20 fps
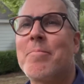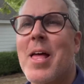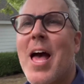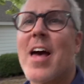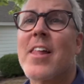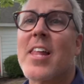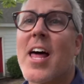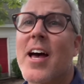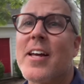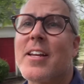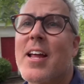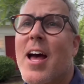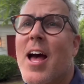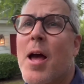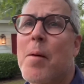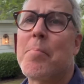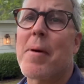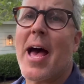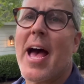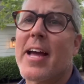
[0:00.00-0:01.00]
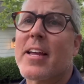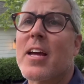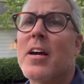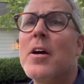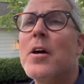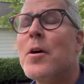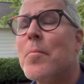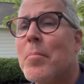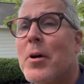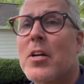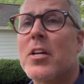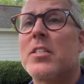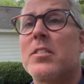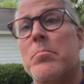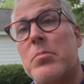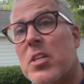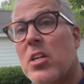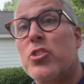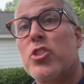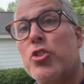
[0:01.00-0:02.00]
I lied. I'm back. Because I'm
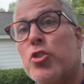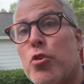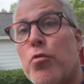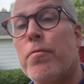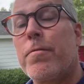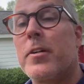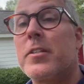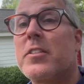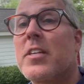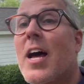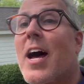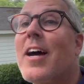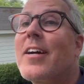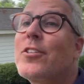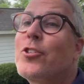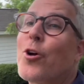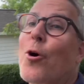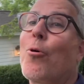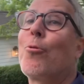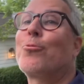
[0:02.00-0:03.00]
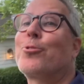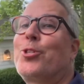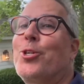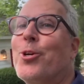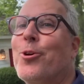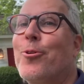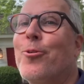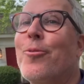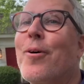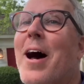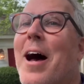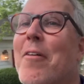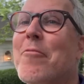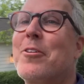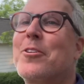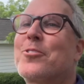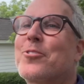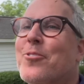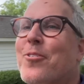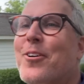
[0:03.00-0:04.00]
such a doofus, I told you I
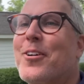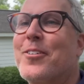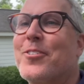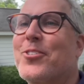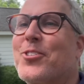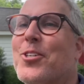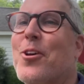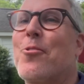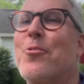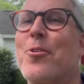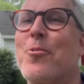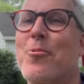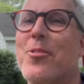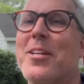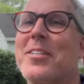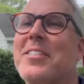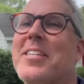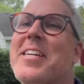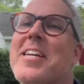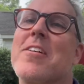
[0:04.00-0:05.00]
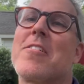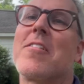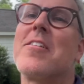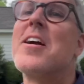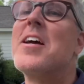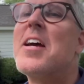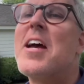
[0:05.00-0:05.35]
was going to show you the deer,